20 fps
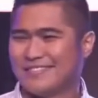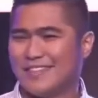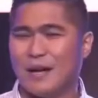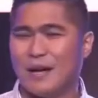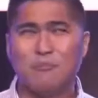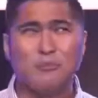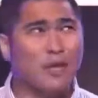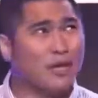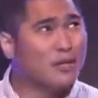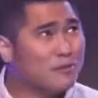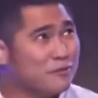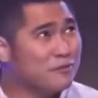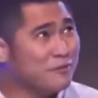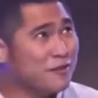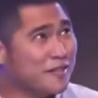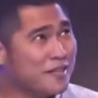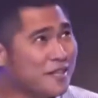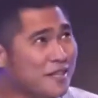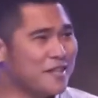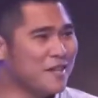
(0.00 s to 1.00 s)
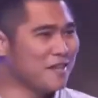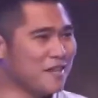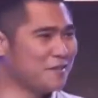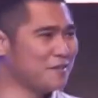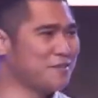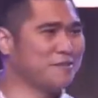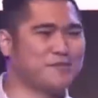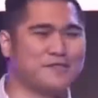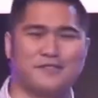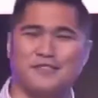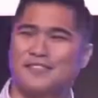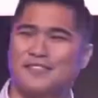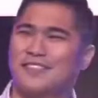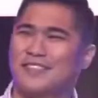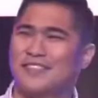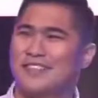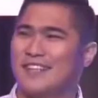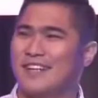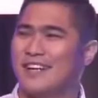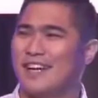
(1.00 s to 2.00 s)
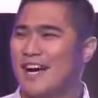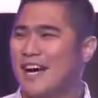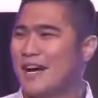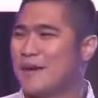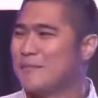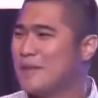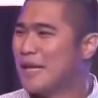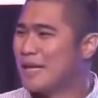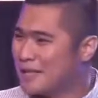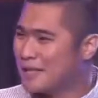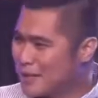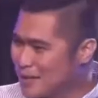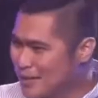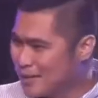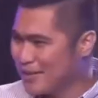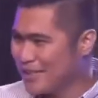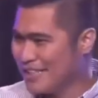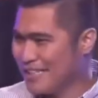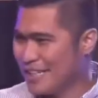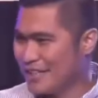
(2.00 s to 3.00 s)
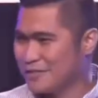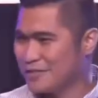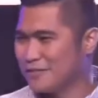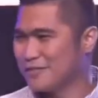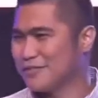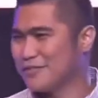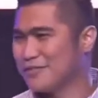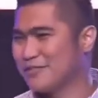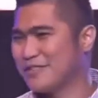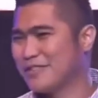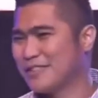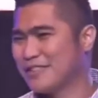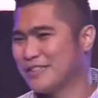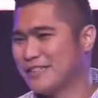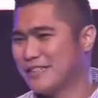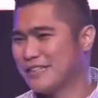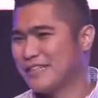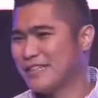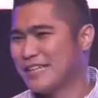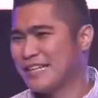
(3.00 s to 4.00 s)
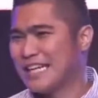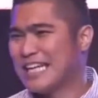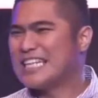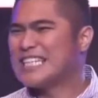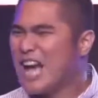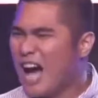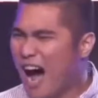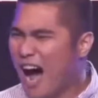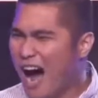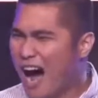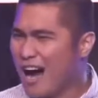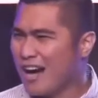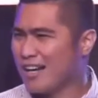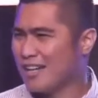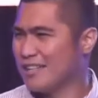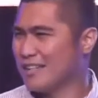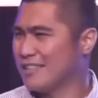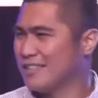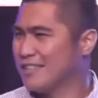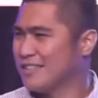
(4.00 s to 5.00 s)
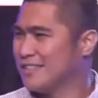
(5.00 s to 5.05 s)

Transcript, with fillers: I'm not fit enough. I'm not good enough. It's hard.